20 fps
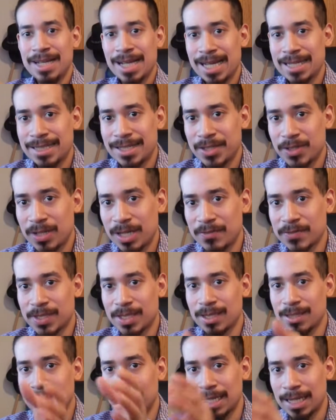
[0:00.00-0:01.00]
and then you have to
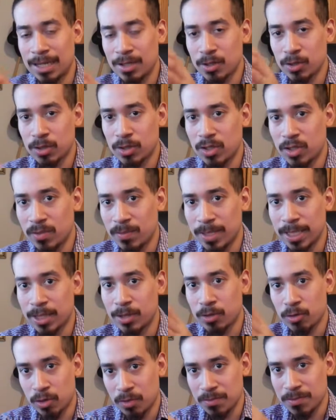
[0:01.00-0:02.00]
allow Chrome and
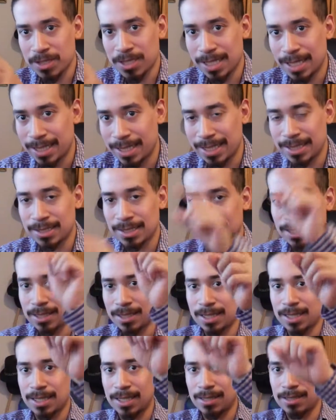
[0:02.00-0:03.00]
Chrome settings and
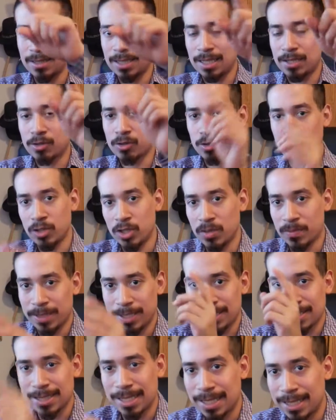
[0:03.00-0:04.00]
click allow Chrome
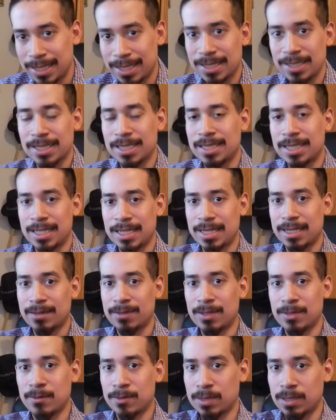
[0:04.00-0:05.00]
and settings and then the,
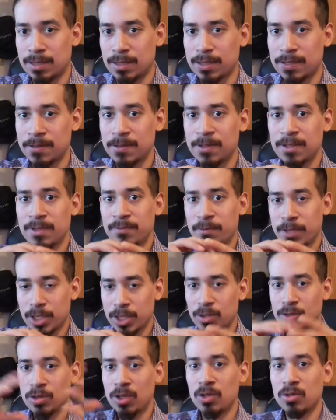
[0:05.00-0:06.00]
the
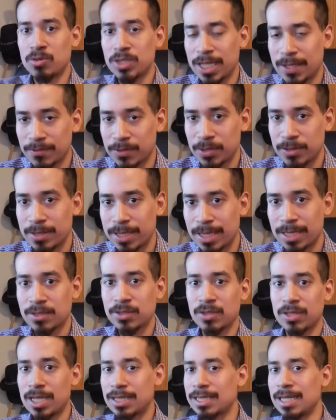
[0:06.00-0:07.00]
video loads after that.
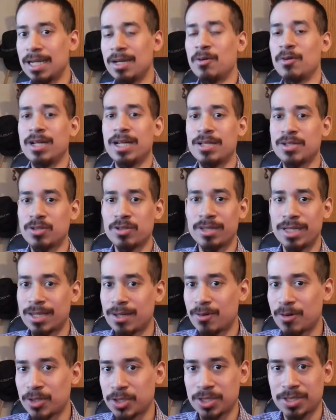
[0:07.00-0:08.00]
So that's how I would answer
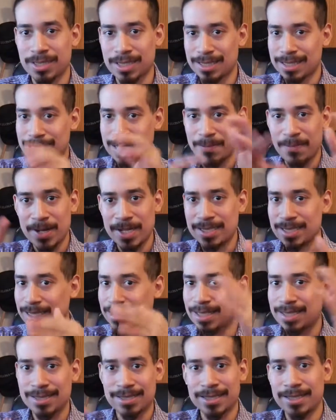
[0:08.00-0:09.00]
that question. it depends on
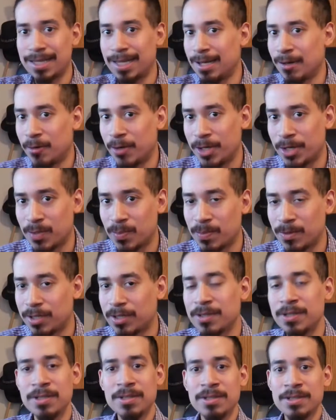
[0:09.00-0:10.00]
the scenario,
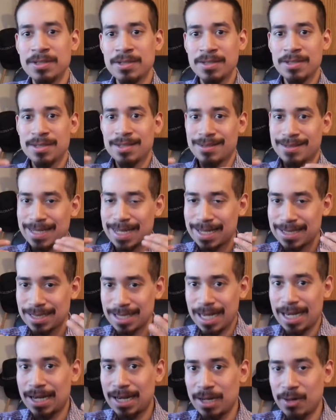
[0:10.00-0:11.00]
but that's
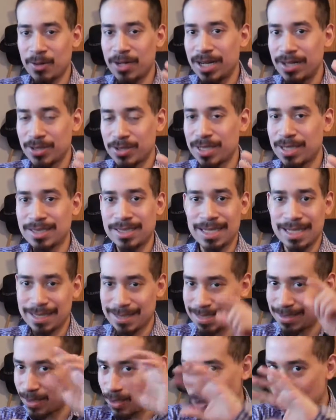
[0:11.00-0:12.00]
how I would answer that. It's like,
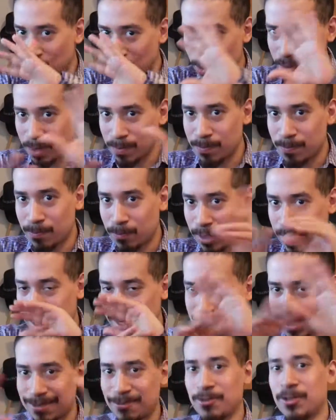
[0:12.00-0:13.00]
there's all the
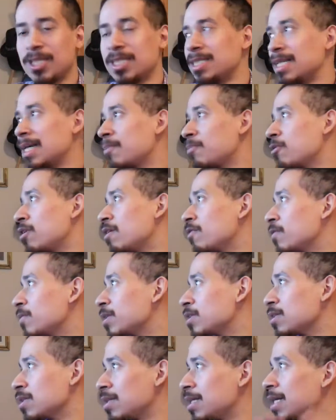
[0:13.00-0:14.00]
ways to fix that problem.
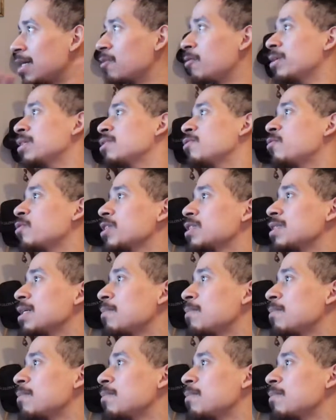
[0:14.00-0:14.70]
There's a lot of ways to fix